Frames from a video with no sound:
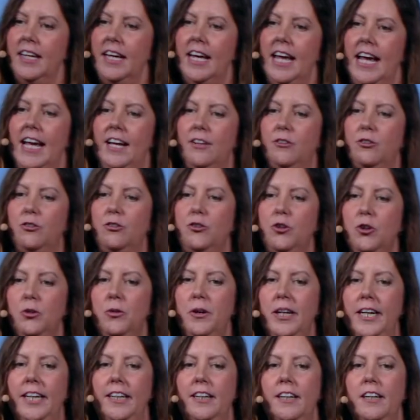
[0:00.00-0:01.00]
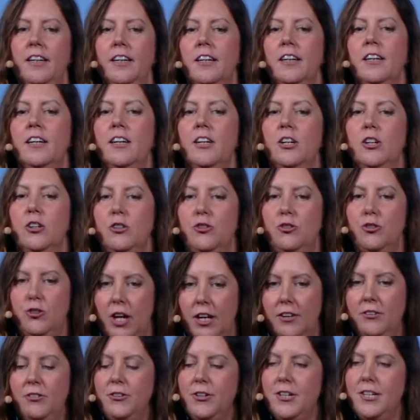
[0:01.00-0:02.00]
is doing
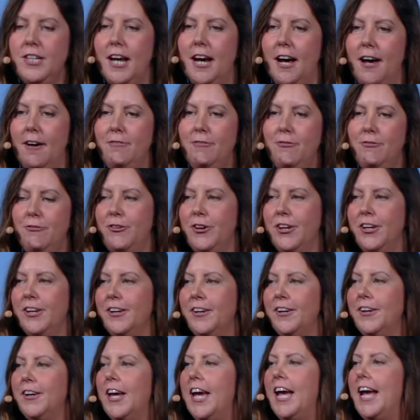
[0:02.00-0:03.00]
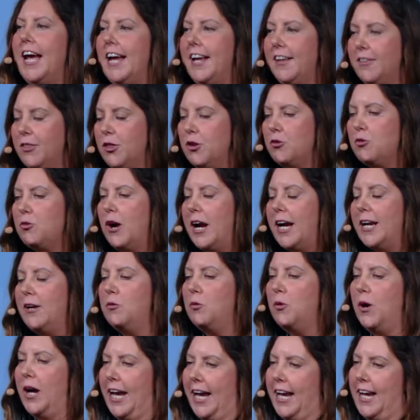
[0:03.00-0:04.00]
just enough in the right
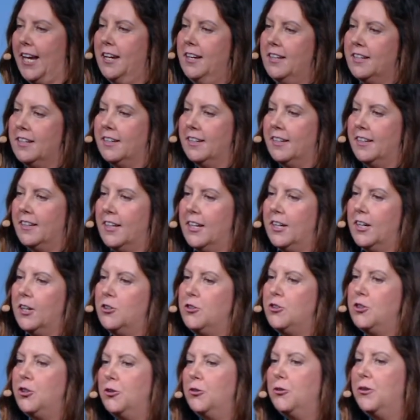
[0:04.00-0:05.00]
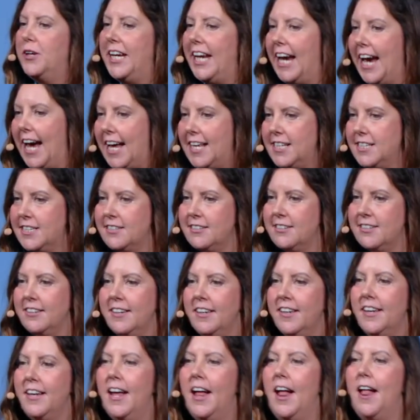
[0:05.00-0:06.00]
way to get
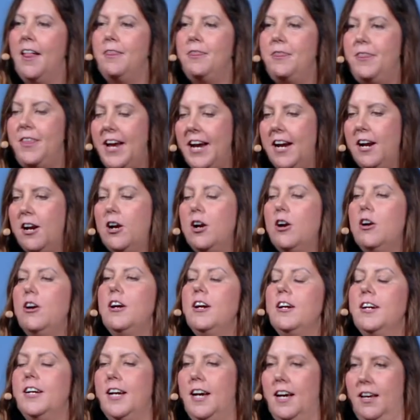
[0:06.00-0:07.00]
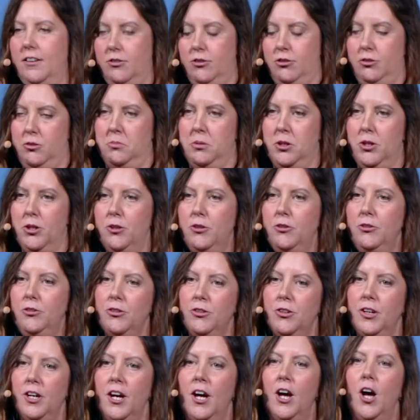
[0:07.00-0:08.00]
their customers,
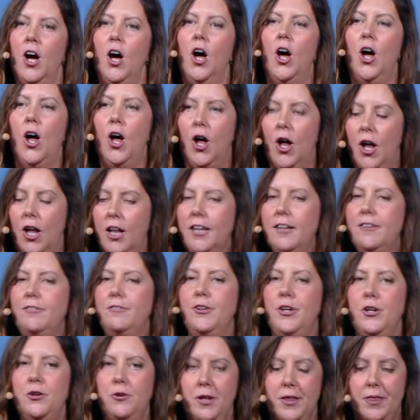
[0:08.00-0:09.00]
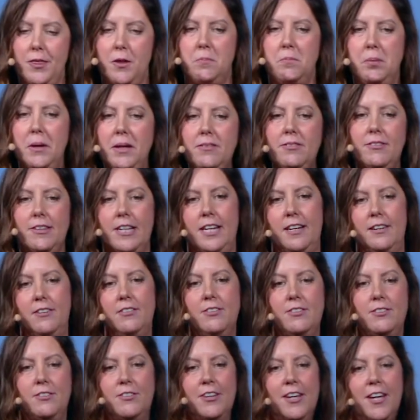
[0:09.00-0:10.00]
all of you in the
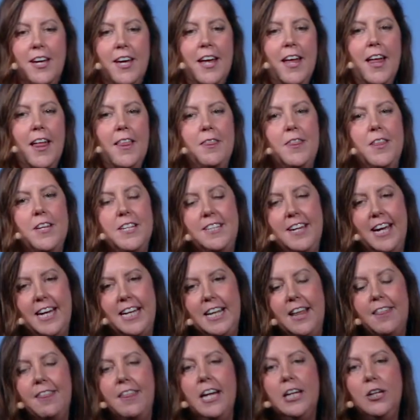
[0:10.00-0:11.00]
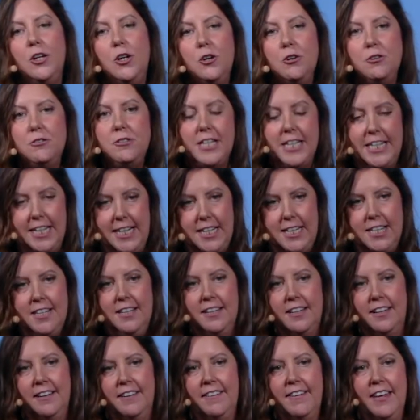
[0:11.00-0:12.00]
business, the data that you need
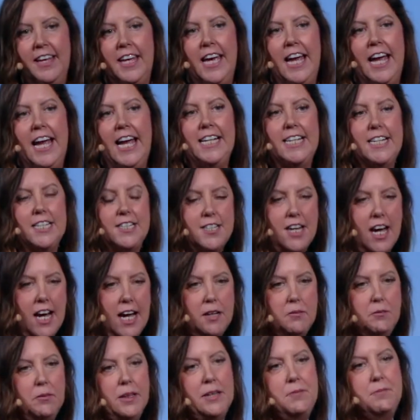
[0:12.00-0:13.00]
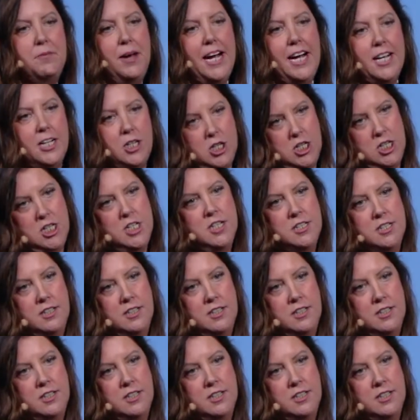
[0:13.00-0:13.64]
in a timely manner